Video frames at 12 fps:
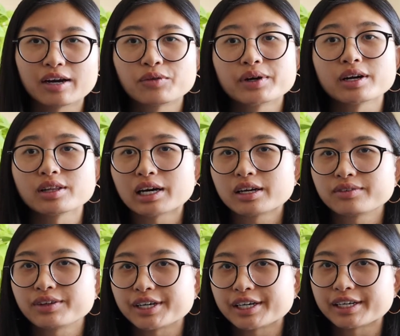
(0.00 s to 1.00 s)
I wear a lot of
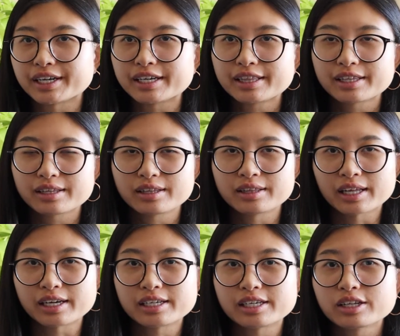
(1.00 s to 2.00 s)
like
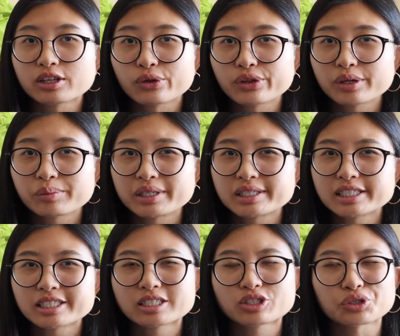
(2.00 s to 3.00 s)
Nike clothing
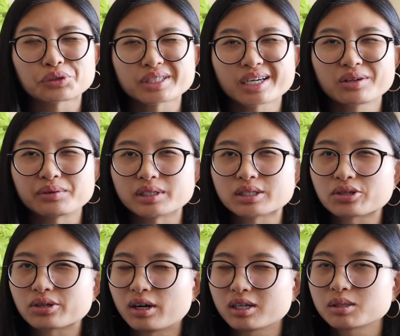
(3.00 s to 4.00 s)
pieces, so it's kind of weird to
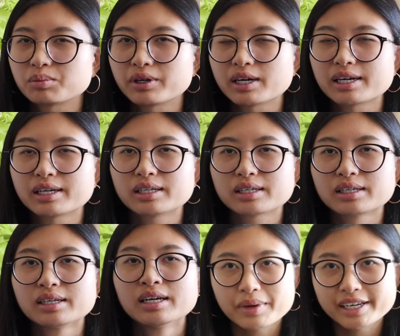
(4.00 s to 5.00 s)
cross-brand.
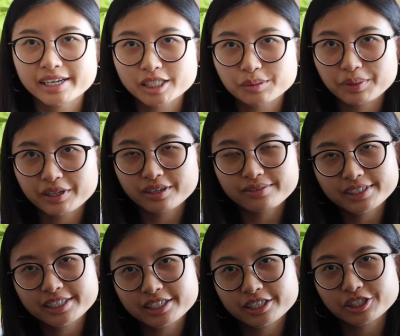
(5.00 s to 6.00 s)
My next pair of
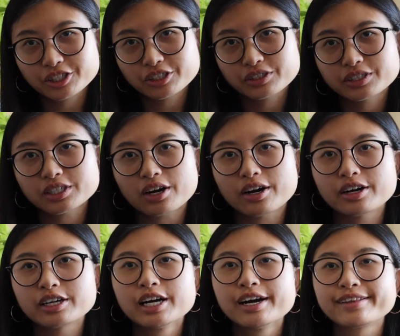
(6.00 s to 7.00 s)
Adidas shoes
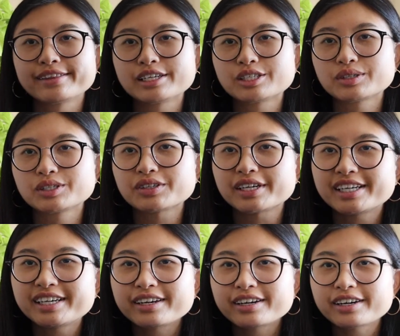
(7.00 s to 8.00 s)
are these ones right
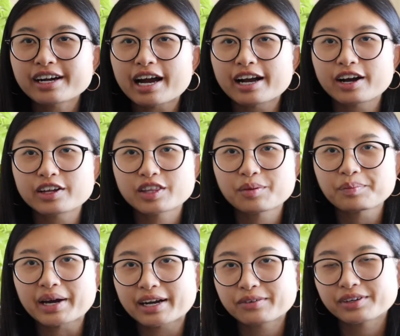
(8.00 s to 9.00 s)
here. I got them
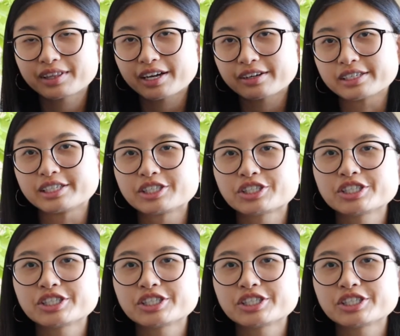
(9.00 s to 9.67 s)
back when they were in